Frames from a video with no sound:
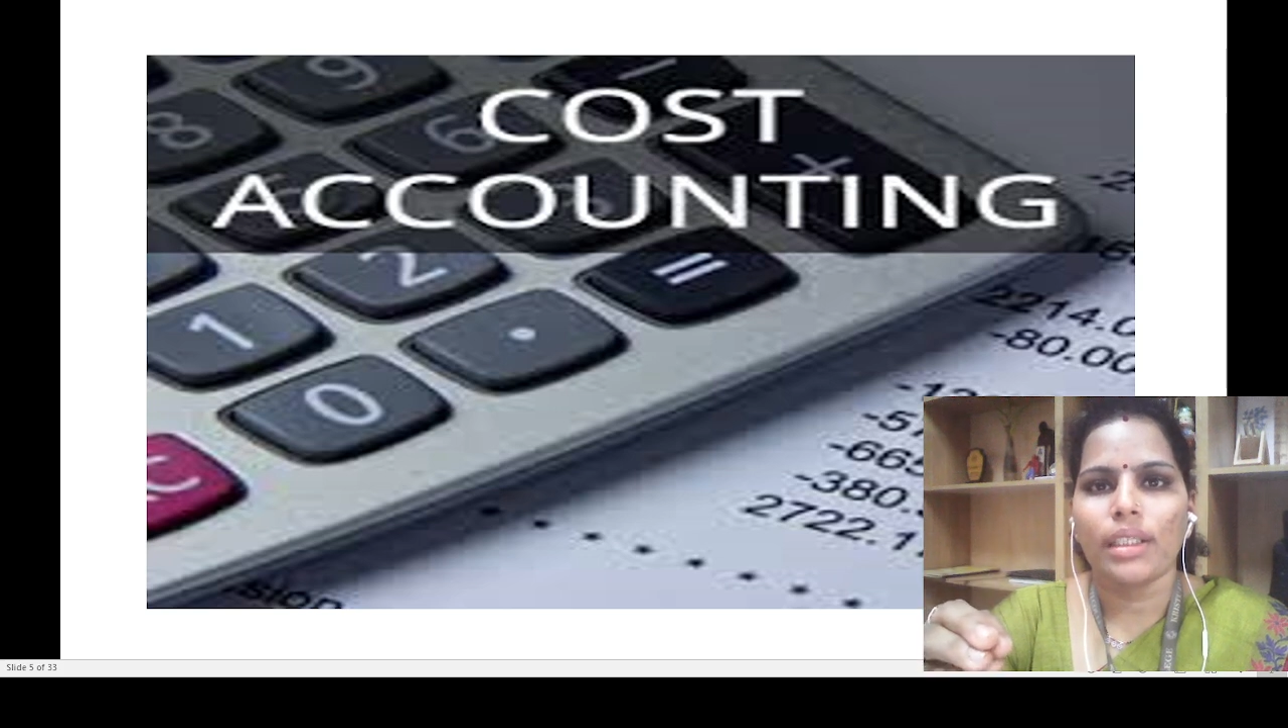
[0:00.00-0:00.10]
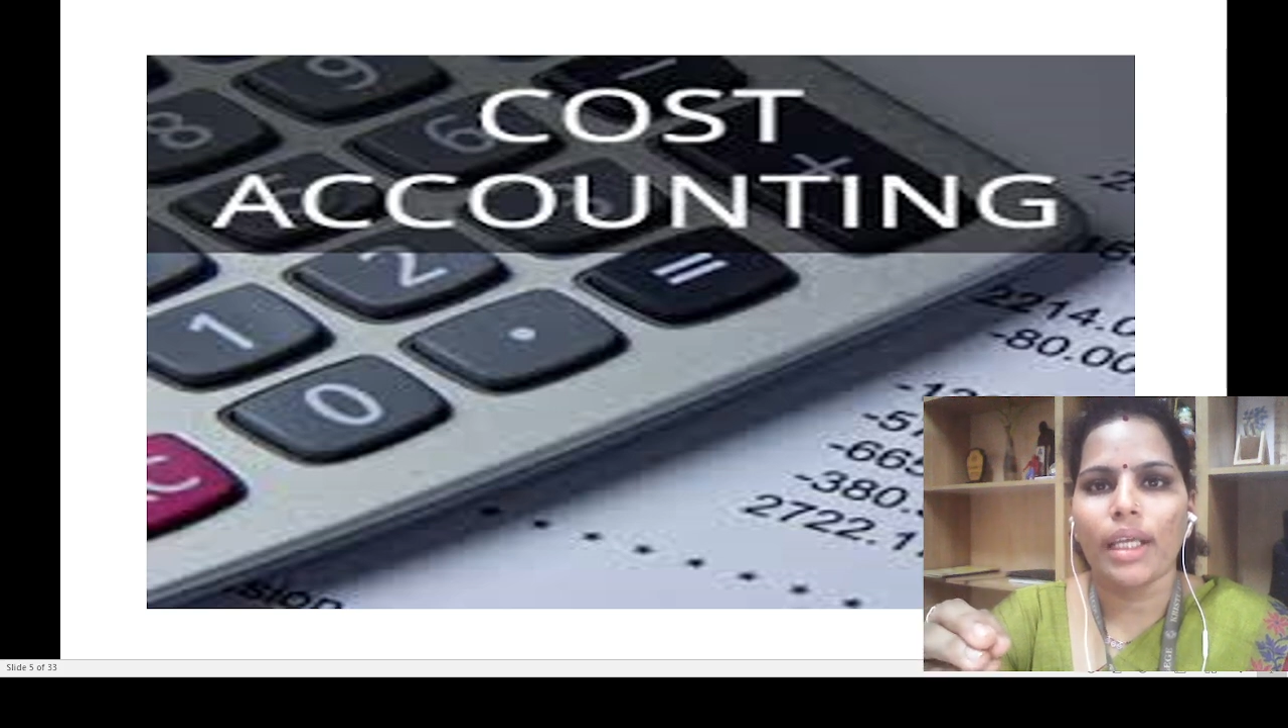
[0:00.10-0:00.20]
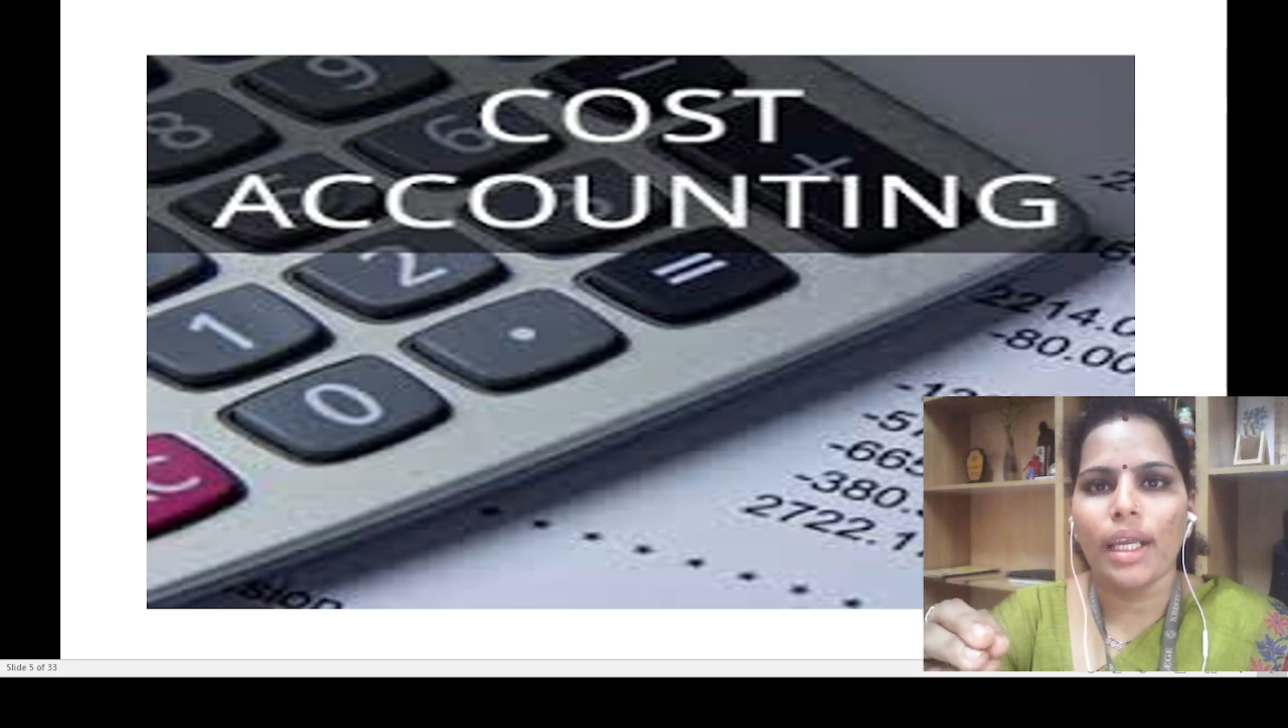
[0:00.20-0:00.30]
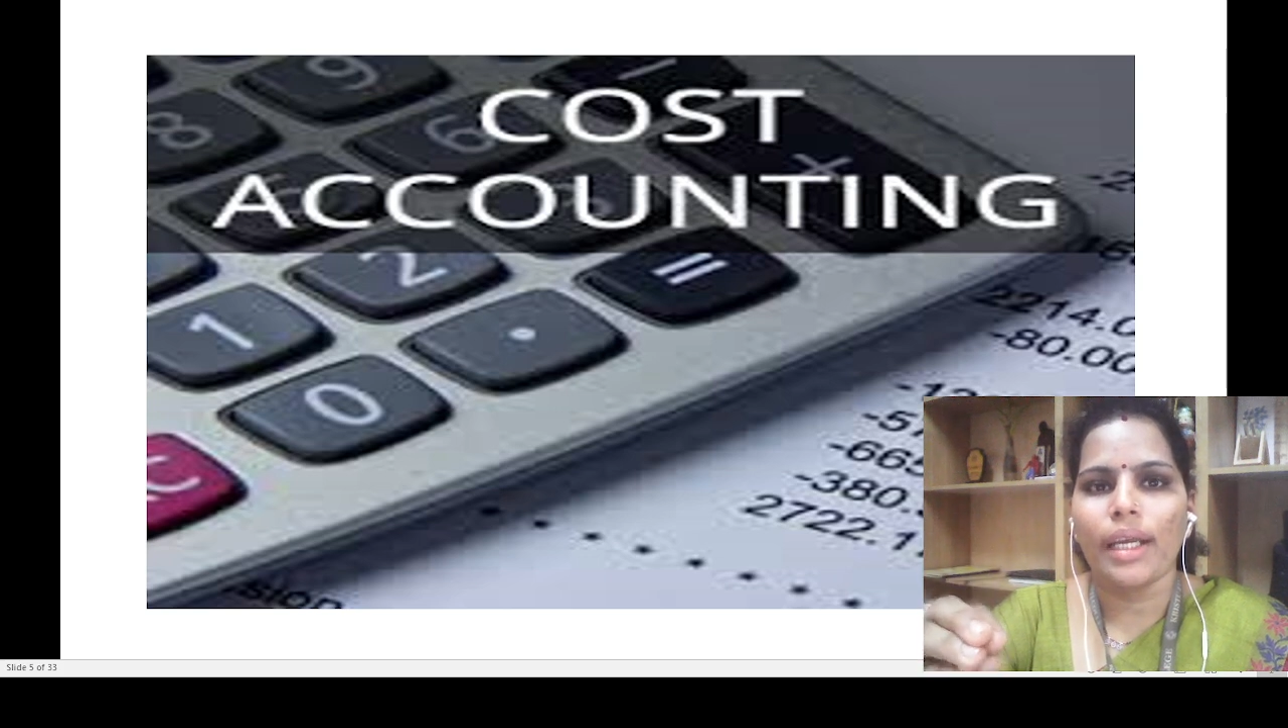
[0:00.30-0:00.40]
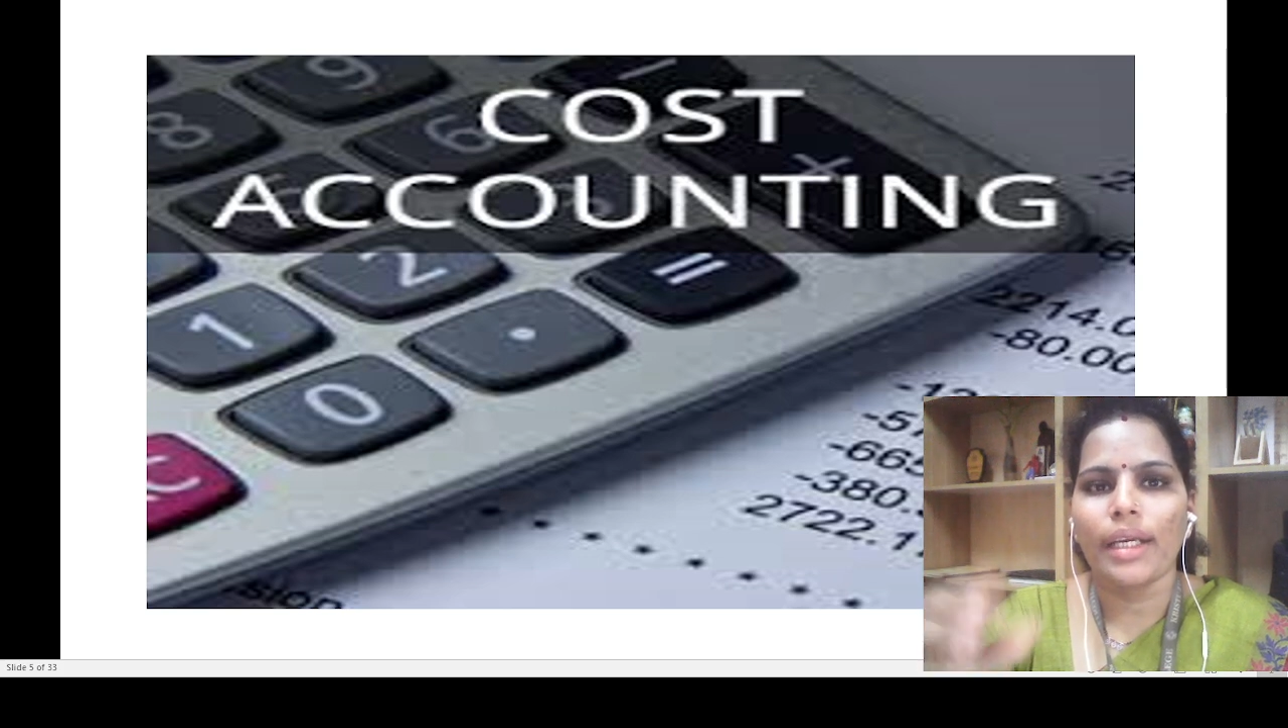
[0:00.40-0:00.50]

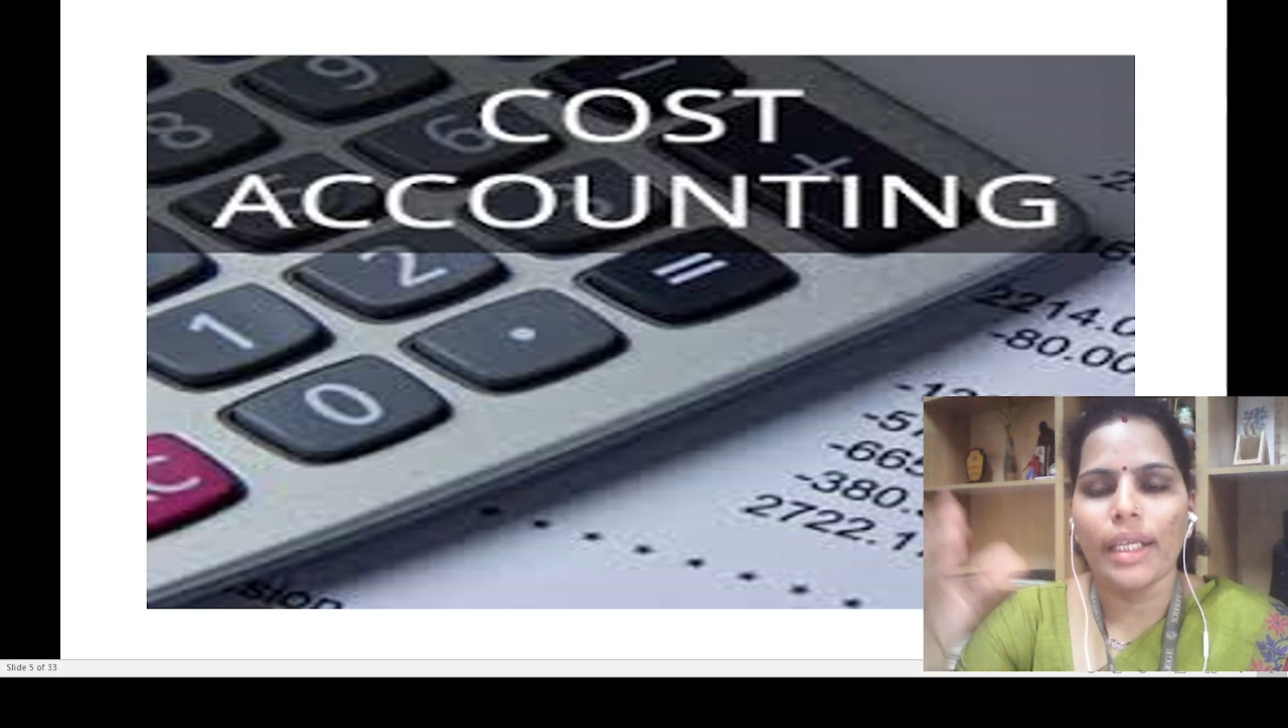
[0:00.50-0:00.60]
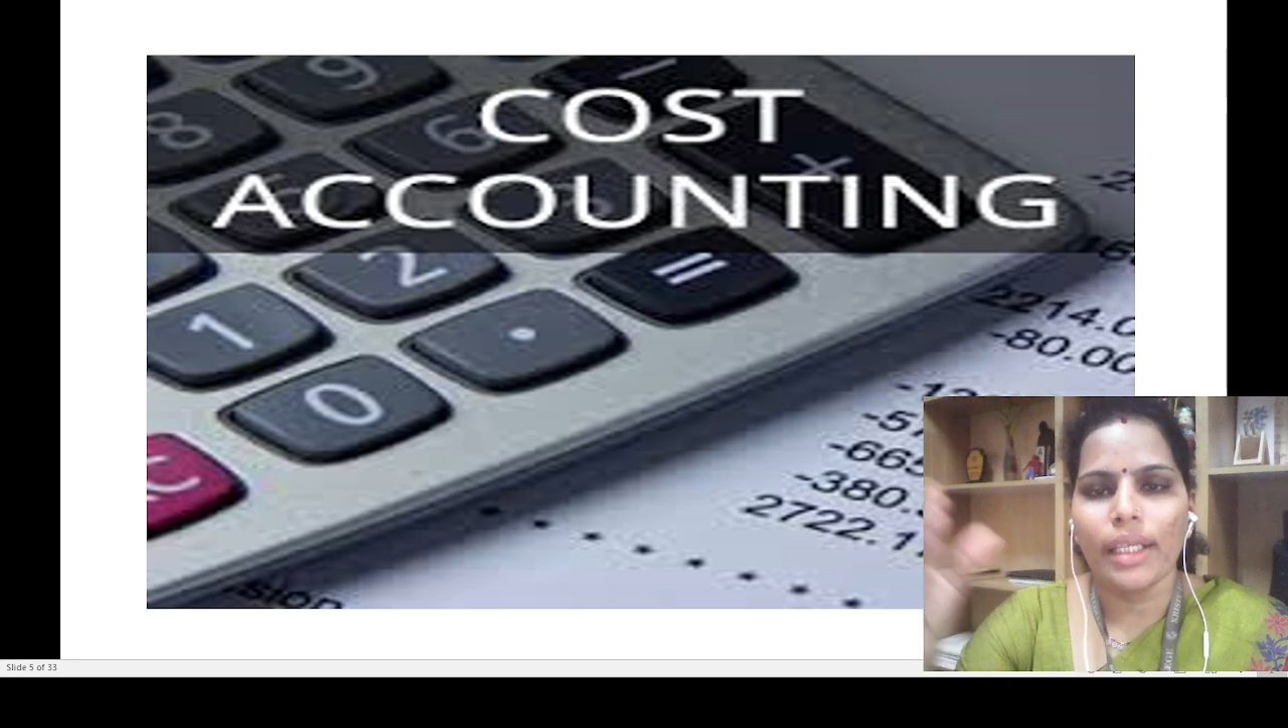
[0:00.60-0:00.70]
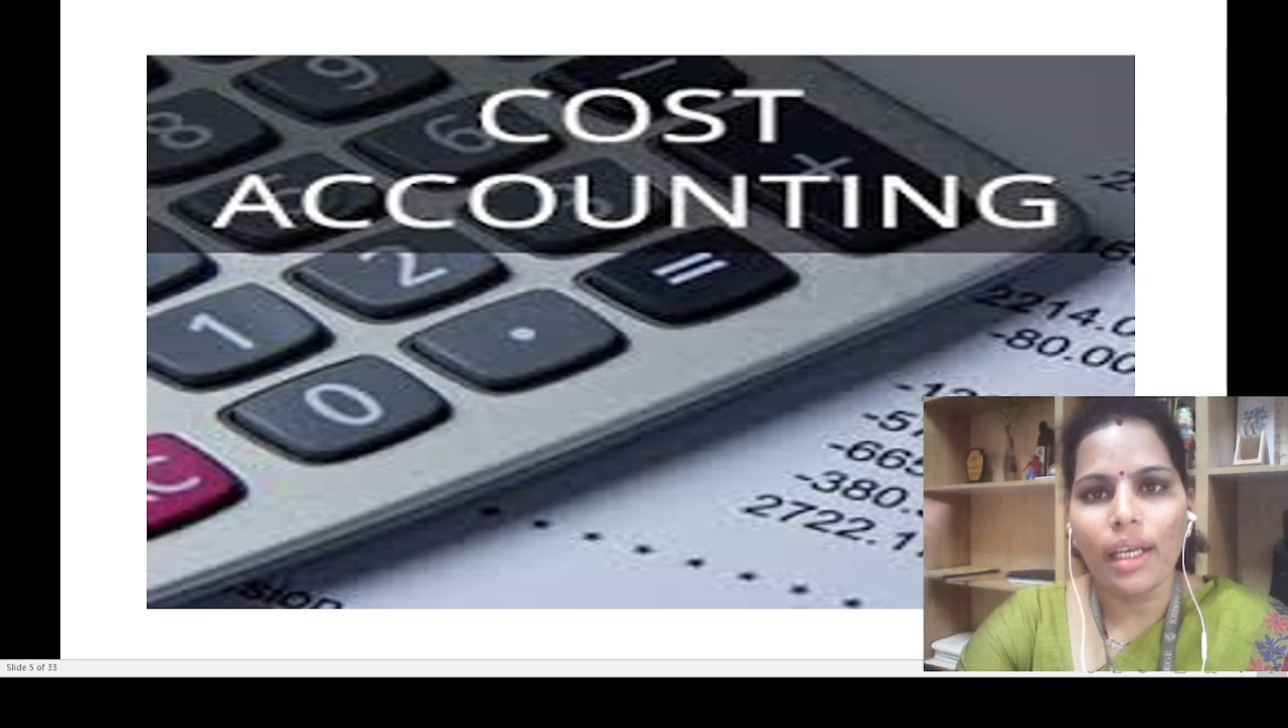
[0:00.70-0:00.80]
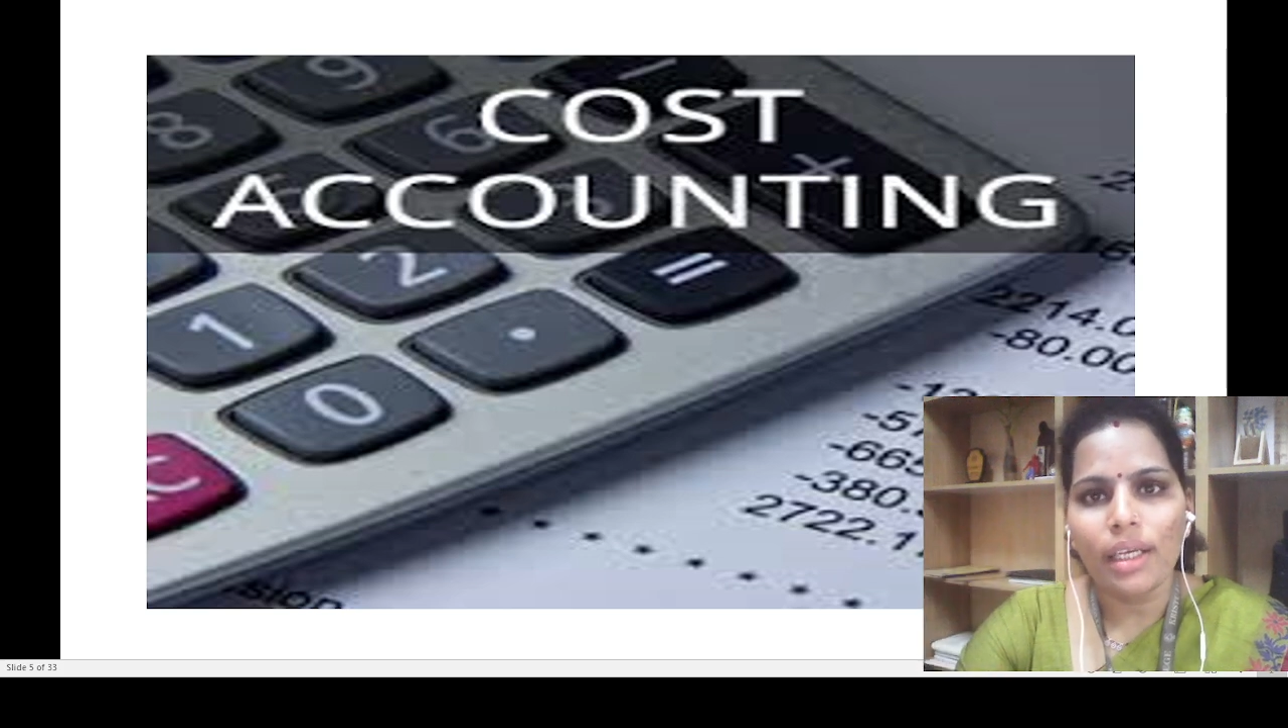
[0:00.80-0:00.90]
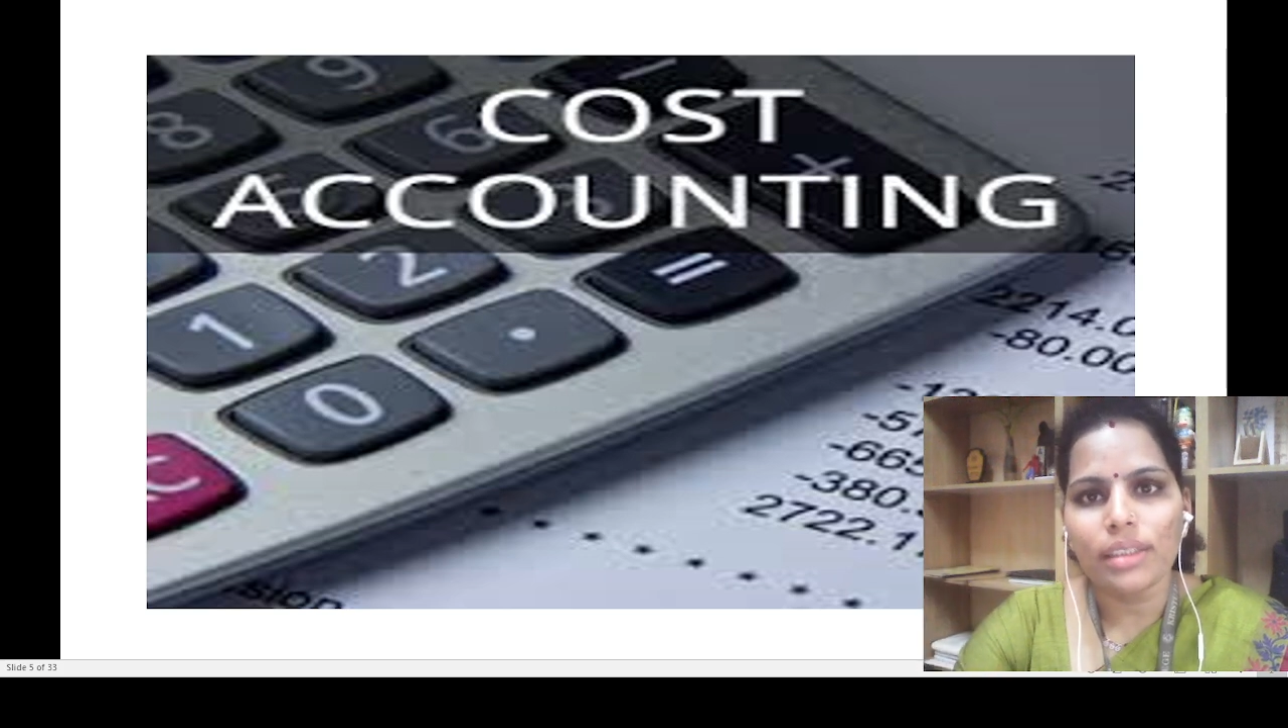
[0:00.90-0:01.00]
Correct. In a